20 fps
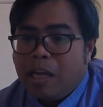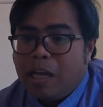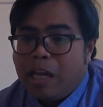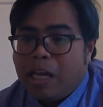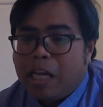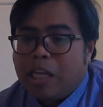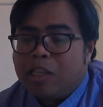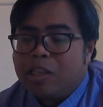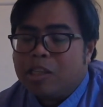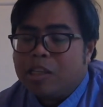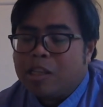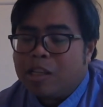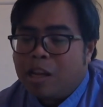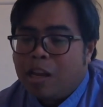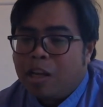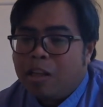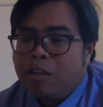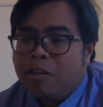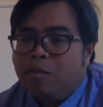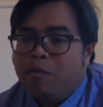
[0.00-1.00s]
it's
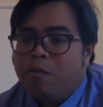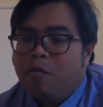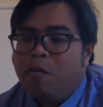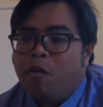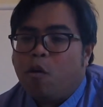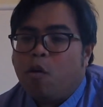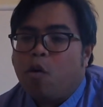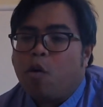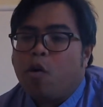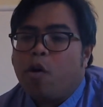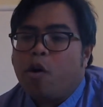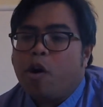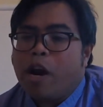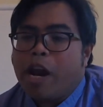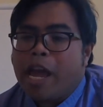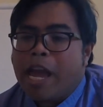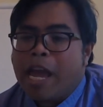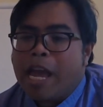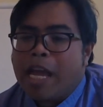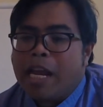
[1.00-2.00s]
not for
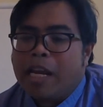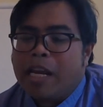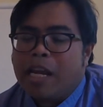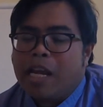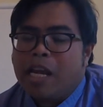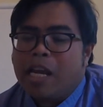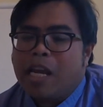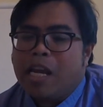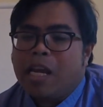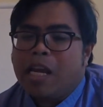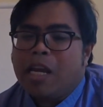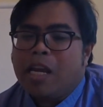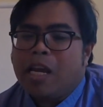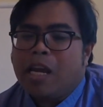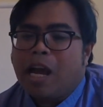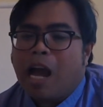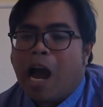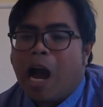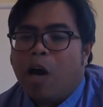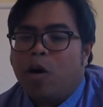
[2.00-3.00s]
any
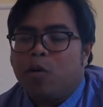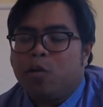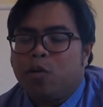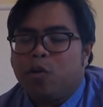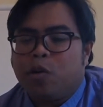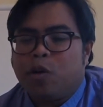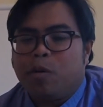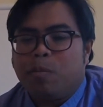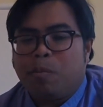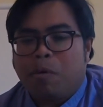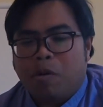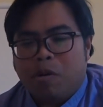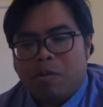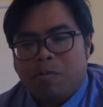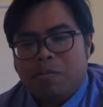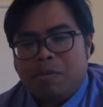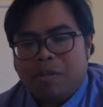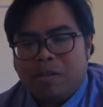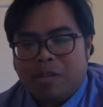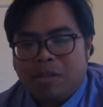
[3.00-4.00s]
outer
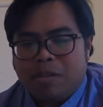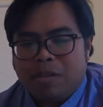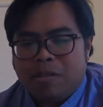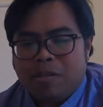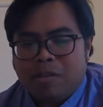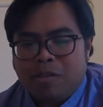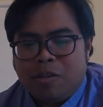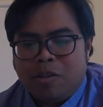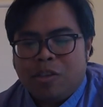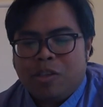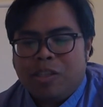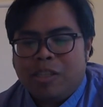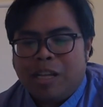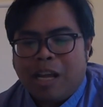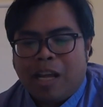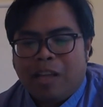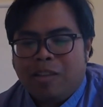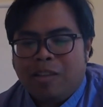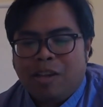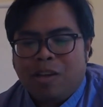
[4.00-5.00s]
purposes. There's
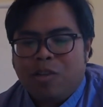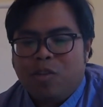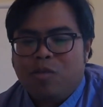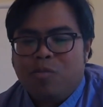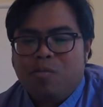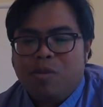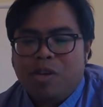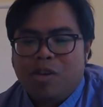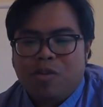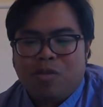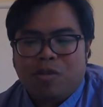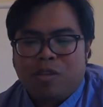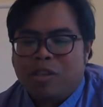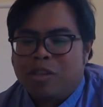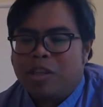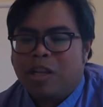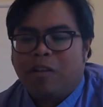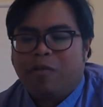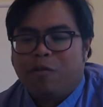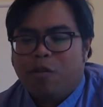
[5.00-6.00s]
nothing to be used.
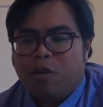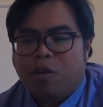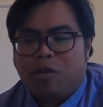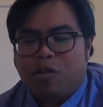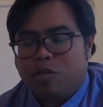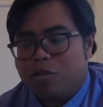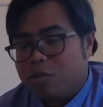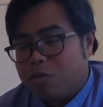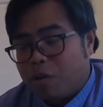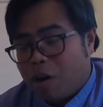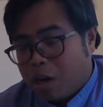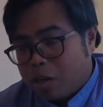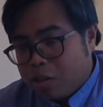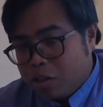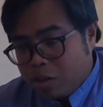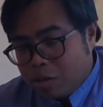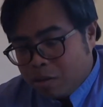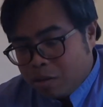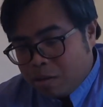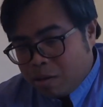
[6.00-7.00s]
It's not for
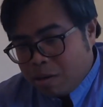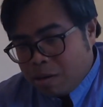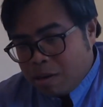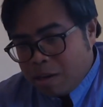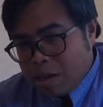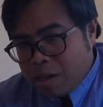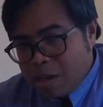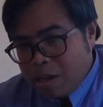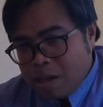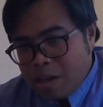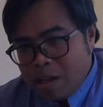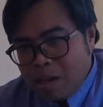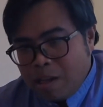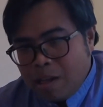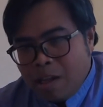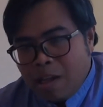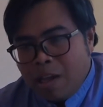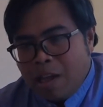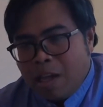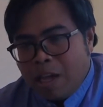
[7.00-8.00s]
construction,
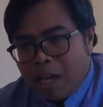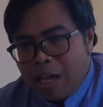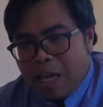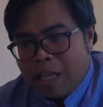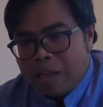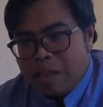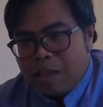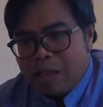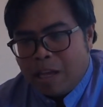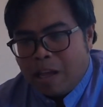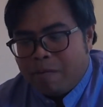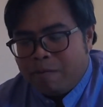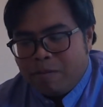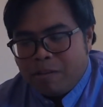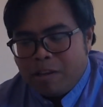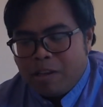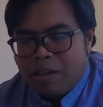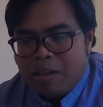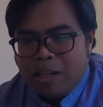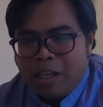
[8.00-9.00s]
and
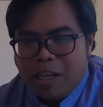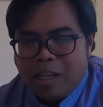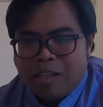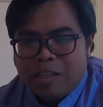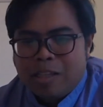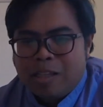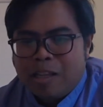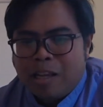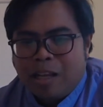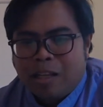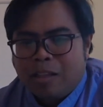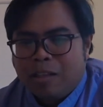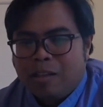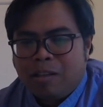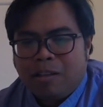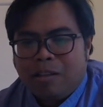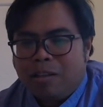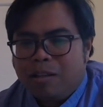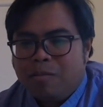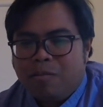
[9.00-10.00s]
definitely it's not
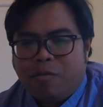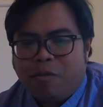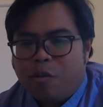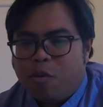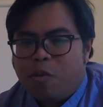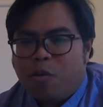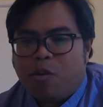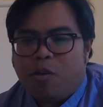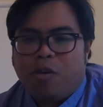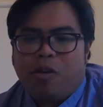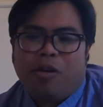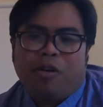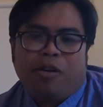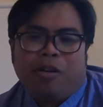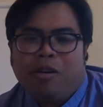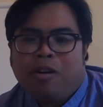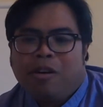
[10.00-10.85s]
for